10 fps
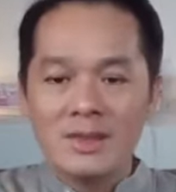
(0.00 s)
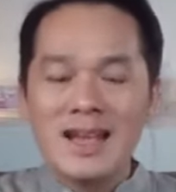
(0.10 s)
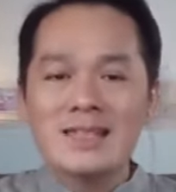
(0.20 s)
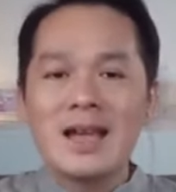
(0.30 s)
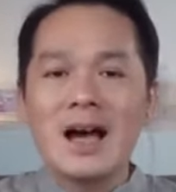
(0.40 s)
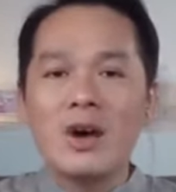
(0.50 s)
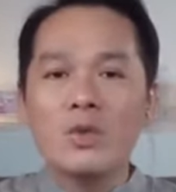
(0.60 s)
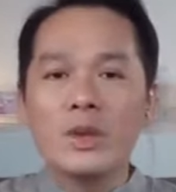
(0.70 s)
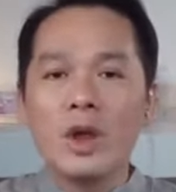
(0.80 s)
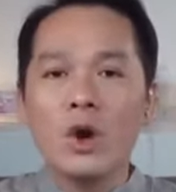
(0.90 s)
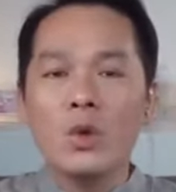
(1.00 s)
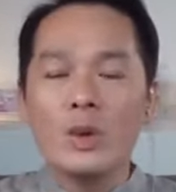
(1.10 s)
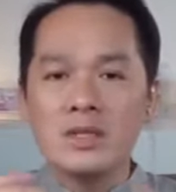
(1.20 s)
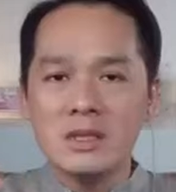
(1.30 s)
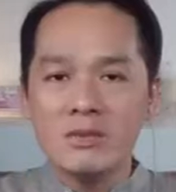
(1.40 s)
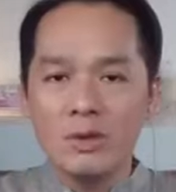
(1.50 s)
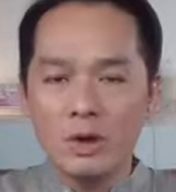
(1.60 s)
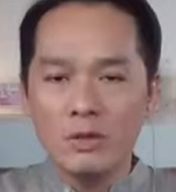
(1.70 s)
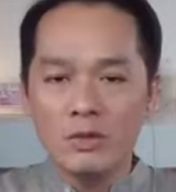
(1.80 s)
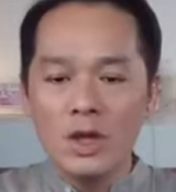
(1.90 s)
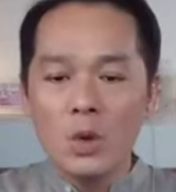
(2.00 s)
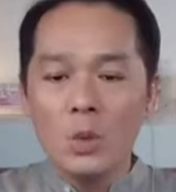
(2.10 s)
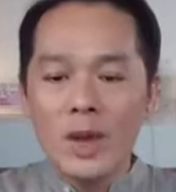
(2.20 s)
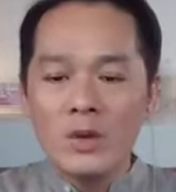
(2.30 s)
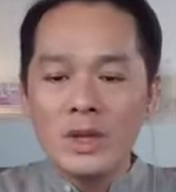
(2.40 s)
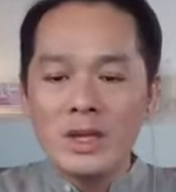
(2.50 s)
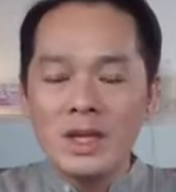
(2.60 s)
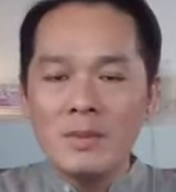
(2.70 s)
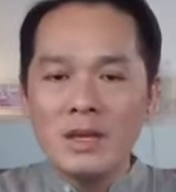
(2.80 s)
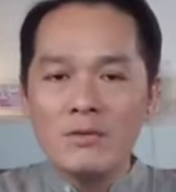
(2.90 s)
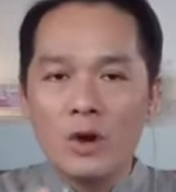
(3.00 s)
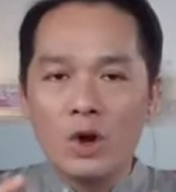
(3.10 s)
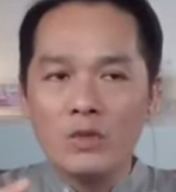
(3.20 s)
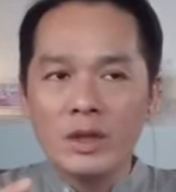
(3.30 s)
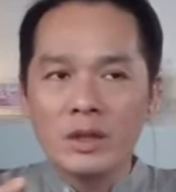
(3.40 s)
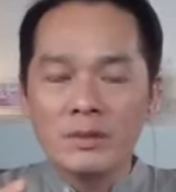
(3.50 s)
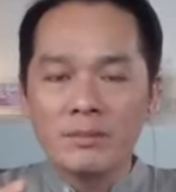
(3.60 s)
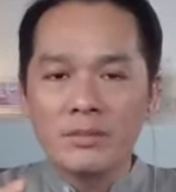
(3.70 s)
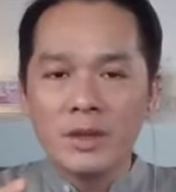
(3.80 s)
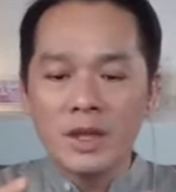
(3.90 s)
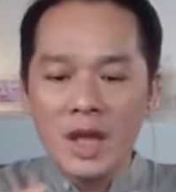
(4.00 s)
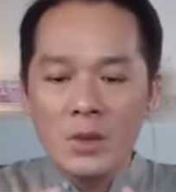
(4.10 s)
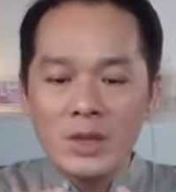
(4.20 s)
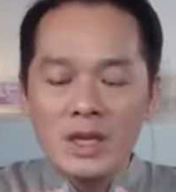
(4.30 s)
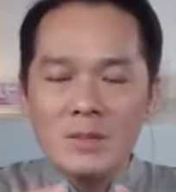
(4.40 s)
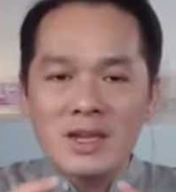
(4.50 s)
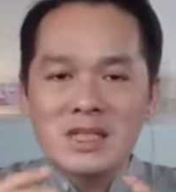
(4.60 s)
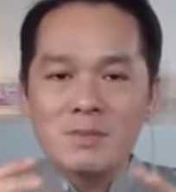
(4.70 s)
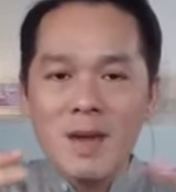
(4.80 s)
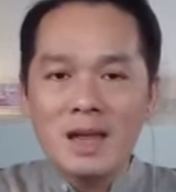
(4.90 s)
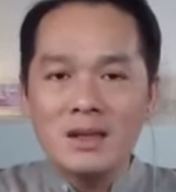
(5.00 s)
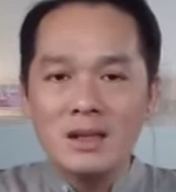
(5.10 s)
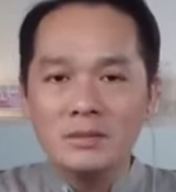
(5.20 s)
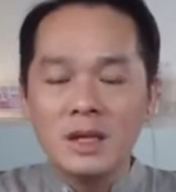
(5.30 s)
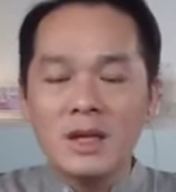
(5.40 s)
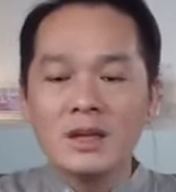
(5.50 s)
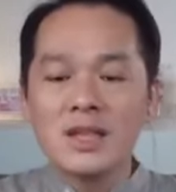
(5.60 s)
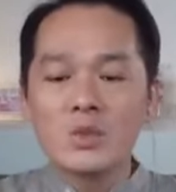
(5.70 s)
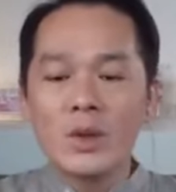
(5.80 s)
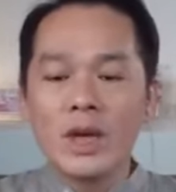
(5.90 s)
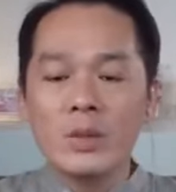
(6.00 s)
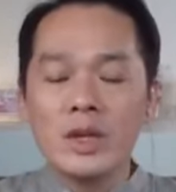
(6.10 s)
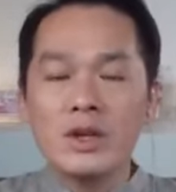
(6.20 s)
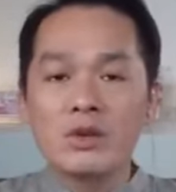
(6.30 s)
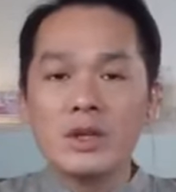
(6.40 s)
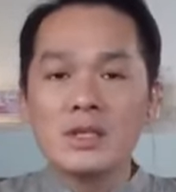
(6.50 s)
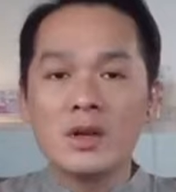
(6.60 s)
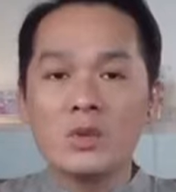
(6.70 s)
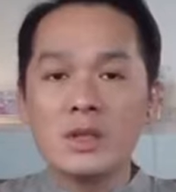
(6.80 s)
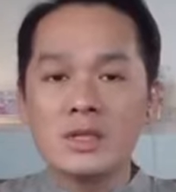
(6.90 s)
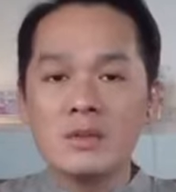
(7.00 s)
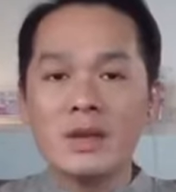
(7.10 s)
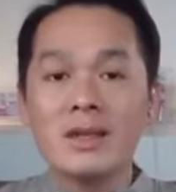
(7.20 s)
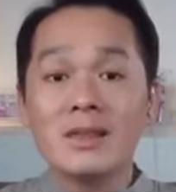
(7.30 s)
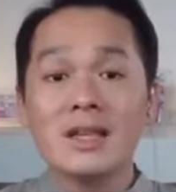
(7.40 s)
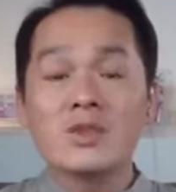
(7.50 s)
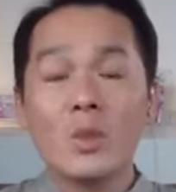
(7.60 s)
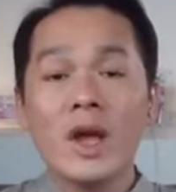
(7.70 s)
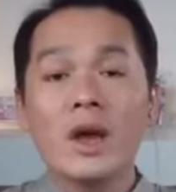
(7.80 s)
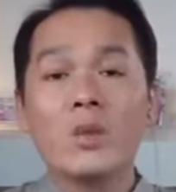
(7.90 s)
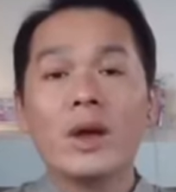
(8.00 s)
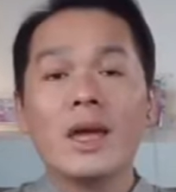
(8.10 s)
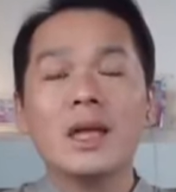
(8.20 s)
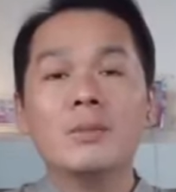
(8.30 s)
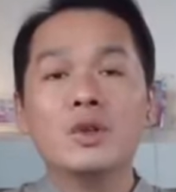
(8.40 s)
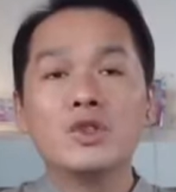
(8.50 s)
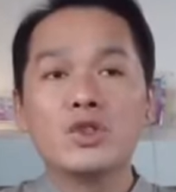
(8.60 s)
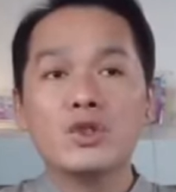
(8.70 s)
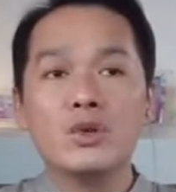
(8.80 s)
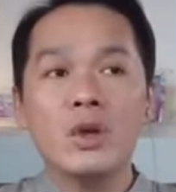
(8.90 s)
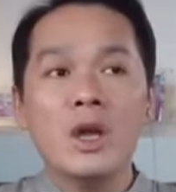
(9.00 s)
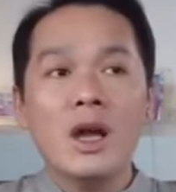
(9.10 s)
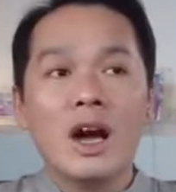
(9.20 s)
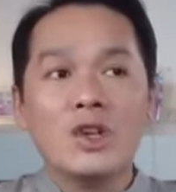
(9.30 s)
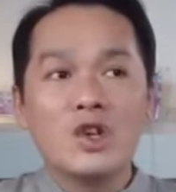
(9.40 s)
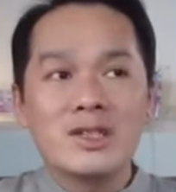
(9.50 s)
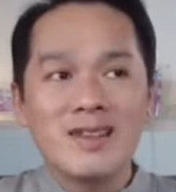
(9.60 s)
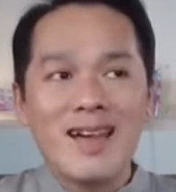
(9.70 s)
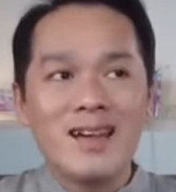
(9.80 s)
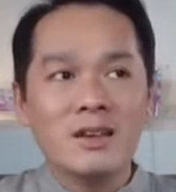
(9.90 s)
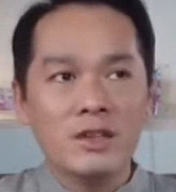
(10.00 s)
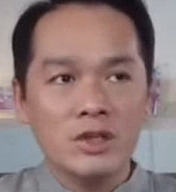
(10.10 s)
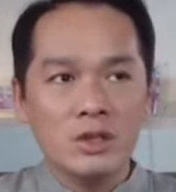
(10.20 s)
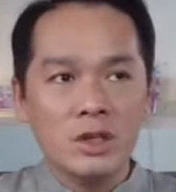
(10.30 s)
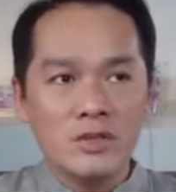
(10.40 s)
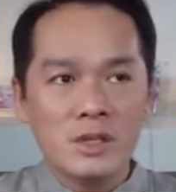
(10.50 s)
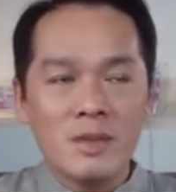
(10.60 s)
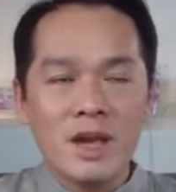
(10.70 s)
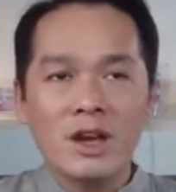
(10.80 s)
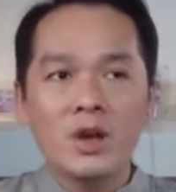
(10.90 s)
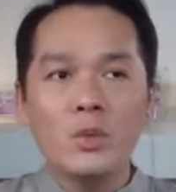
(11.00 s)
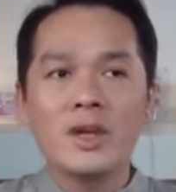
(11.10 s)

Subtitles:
That's how we always evolve. When we keep evolving and we keep expanding, that's where we increase our wisdom, and that's where we're able to understand the universe better.